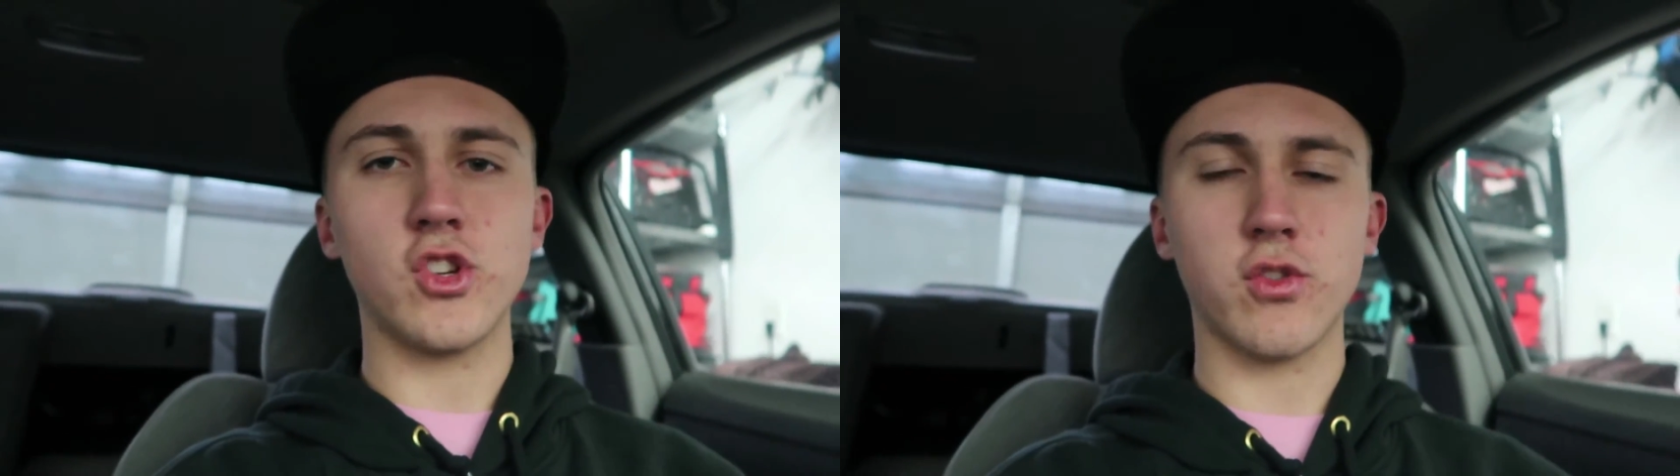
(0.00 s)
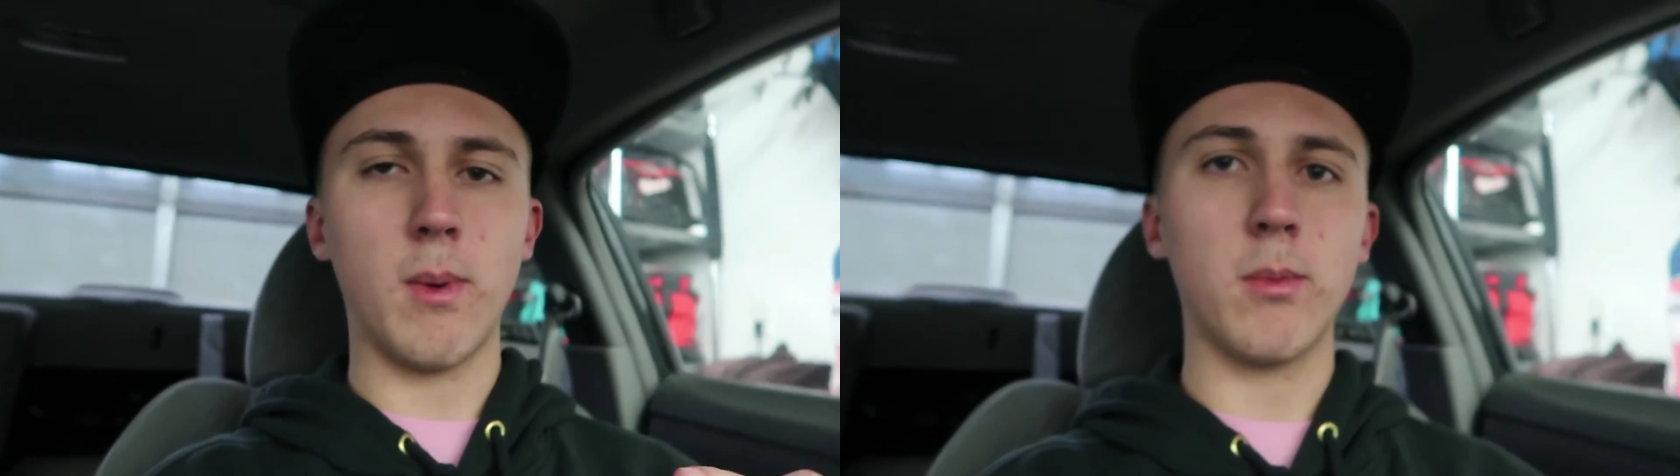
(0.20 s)

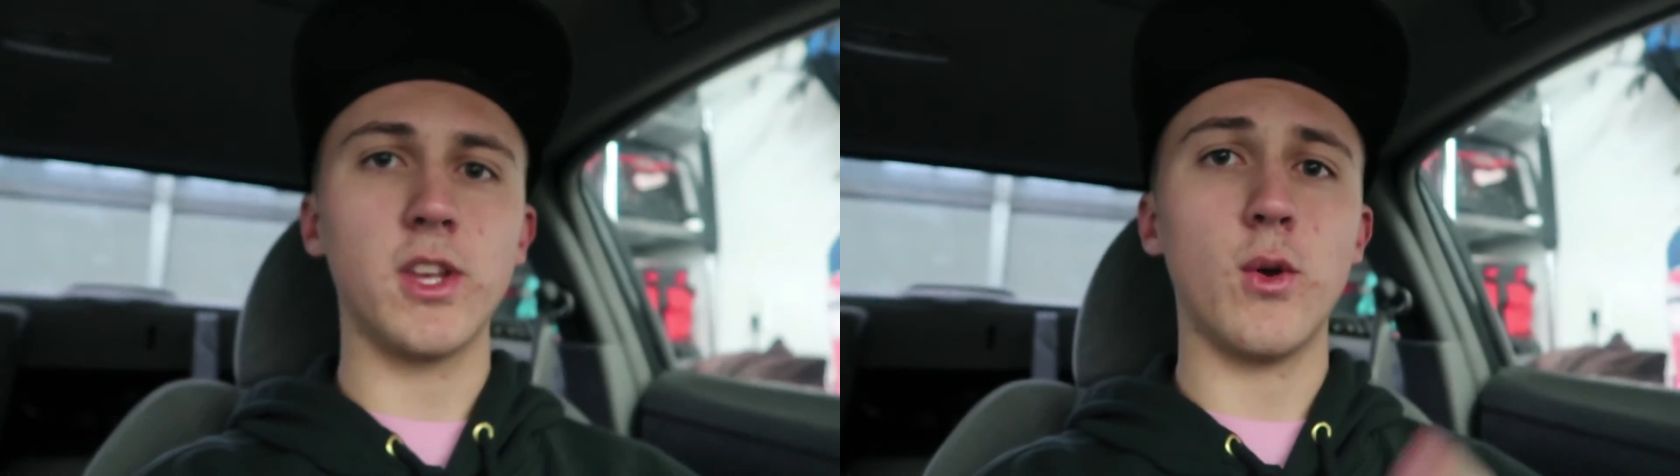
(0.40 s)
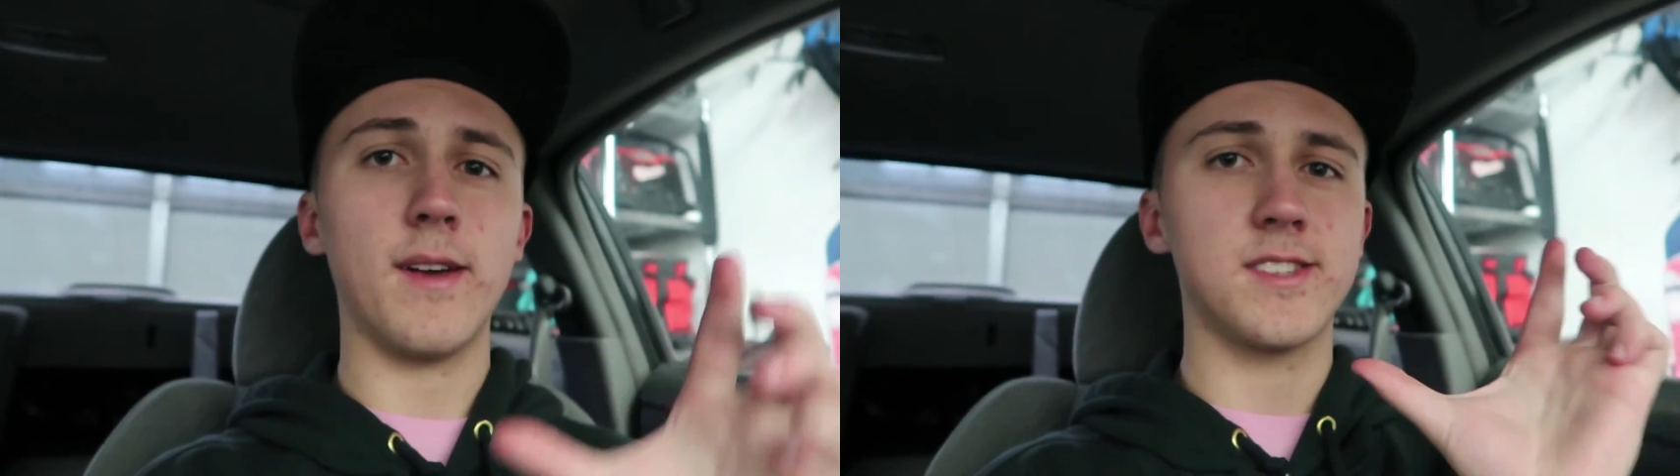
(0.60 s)
Just remember
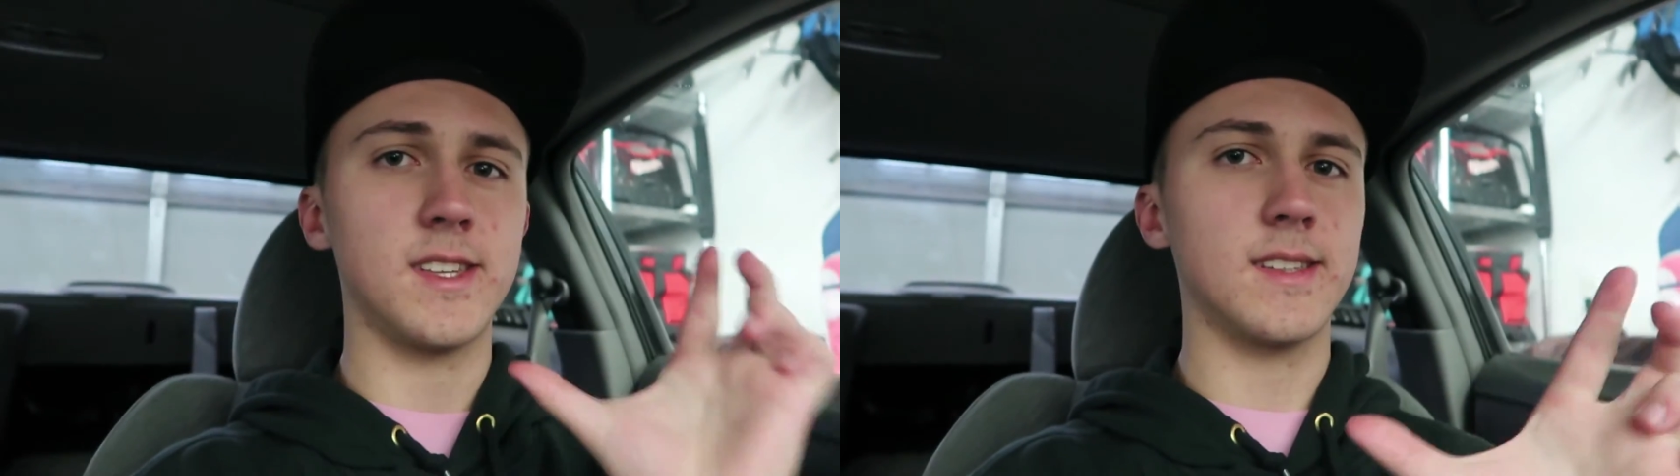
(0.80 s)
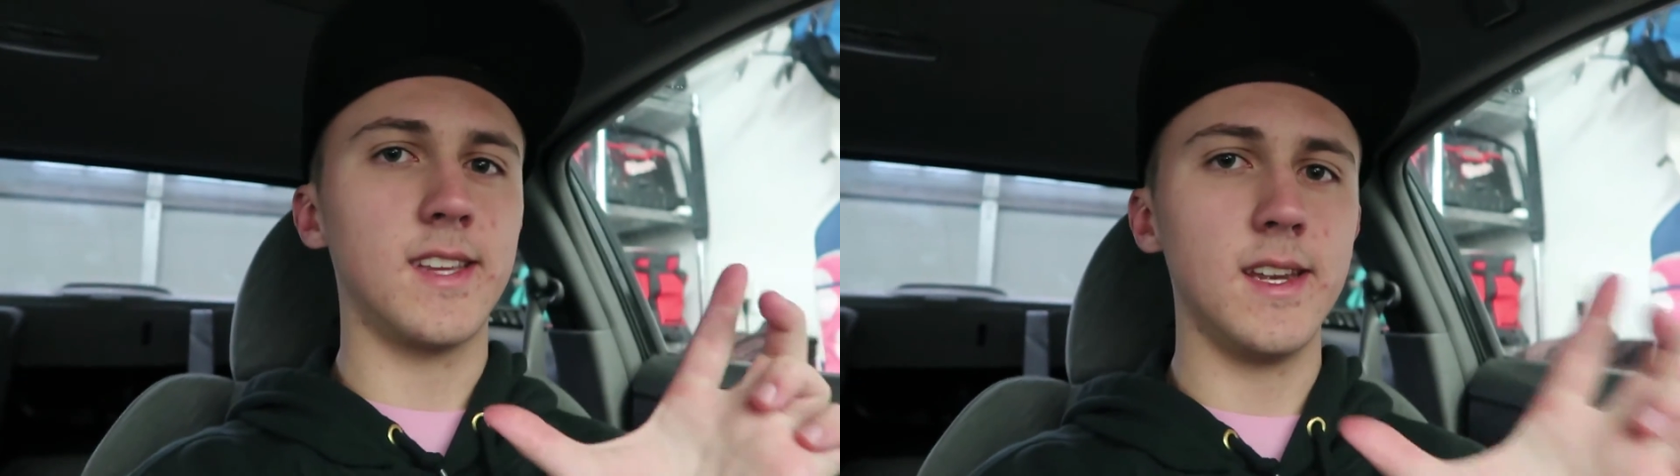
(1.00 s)
you have
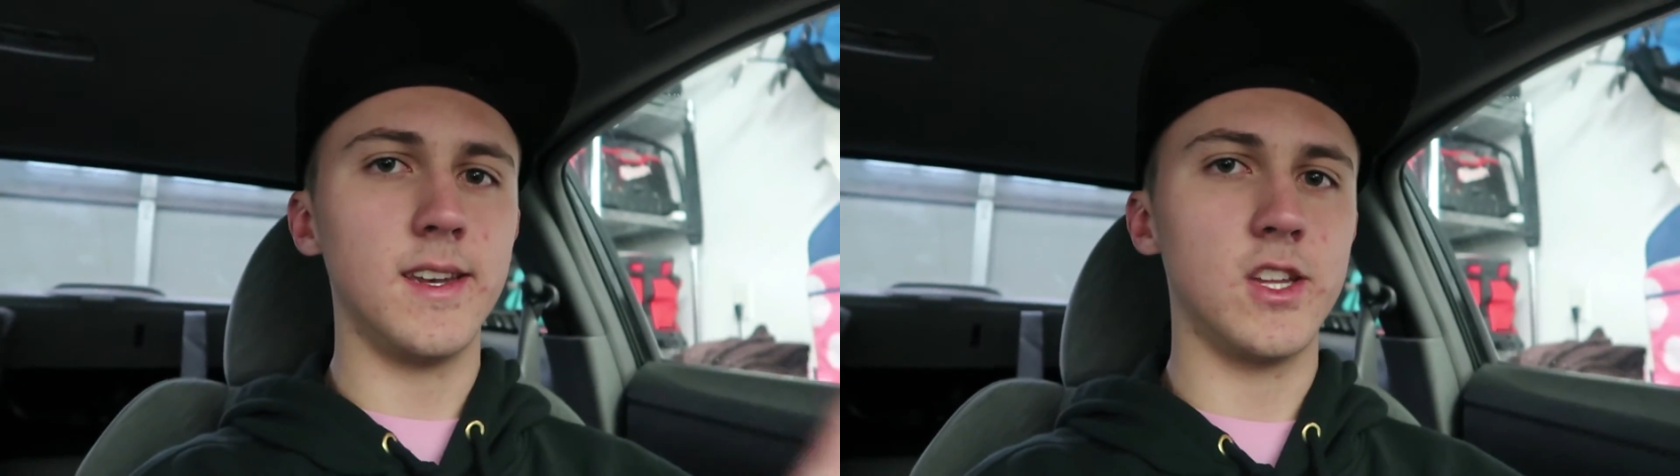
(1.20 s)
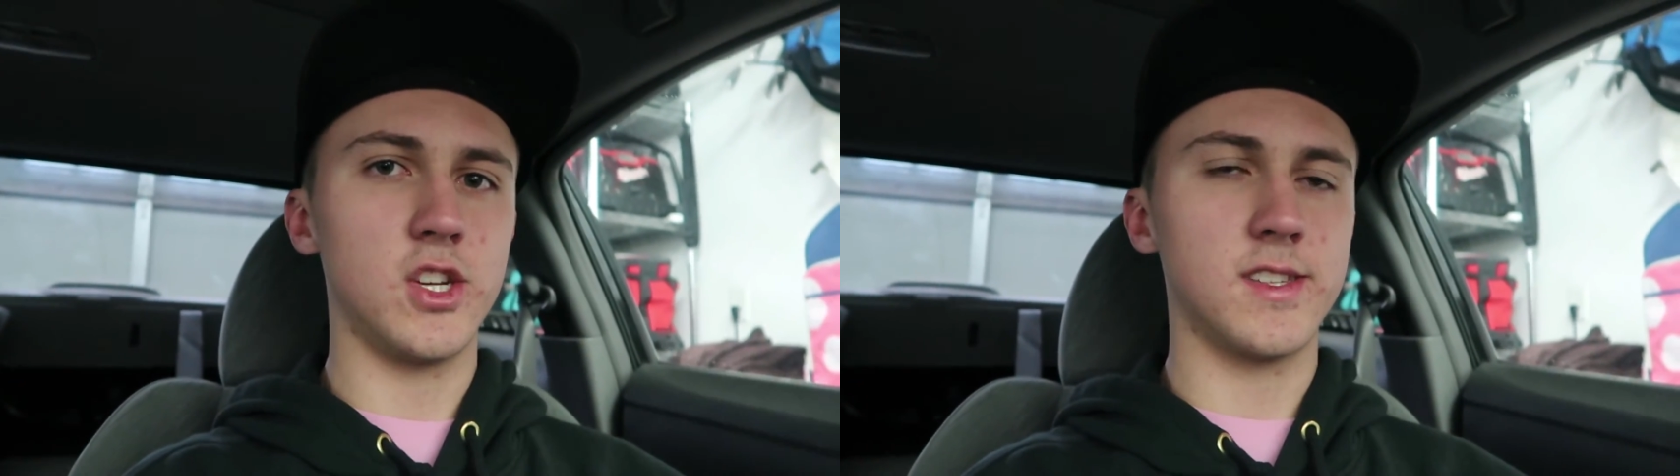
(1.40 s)

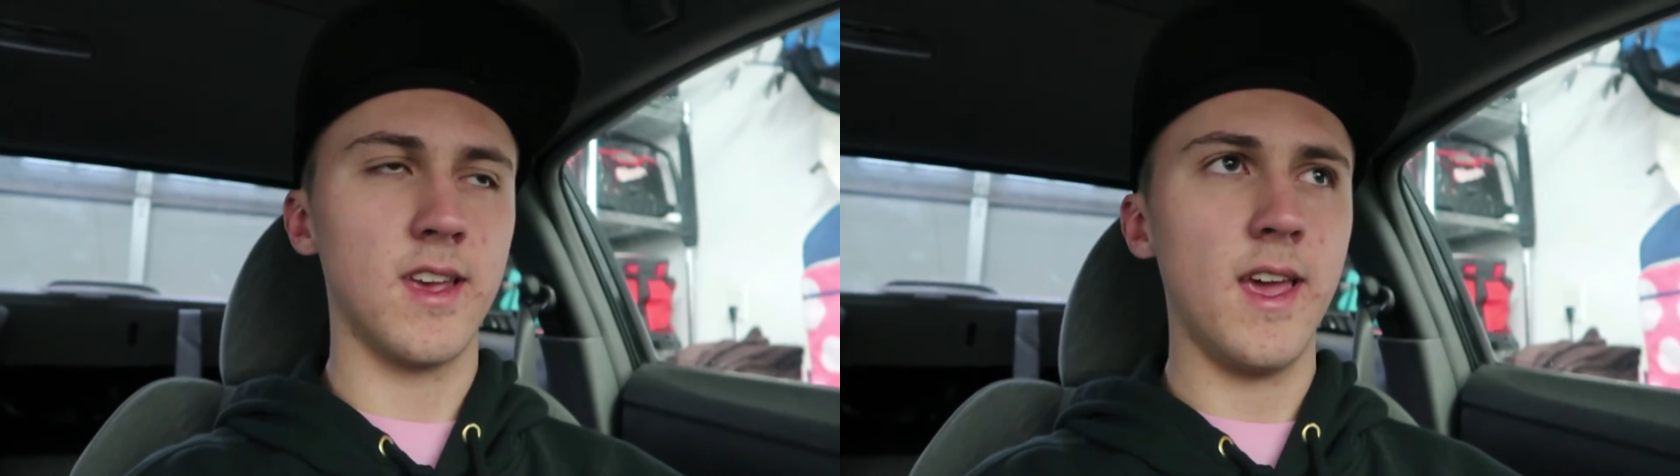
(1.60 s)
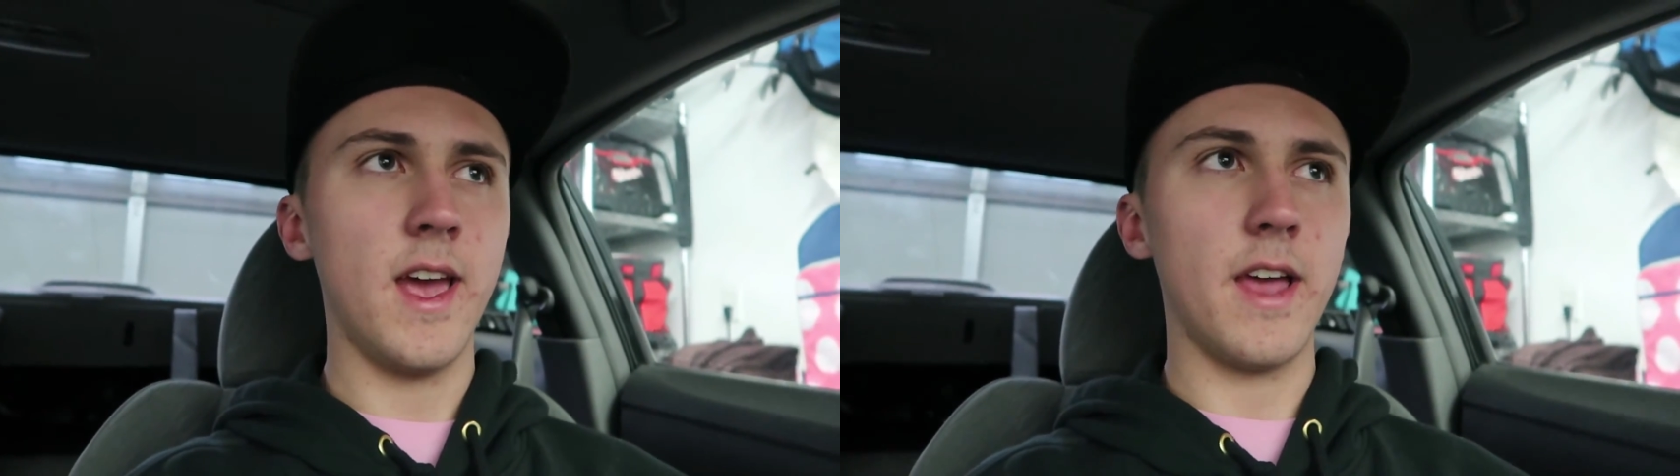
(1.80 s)
16 digits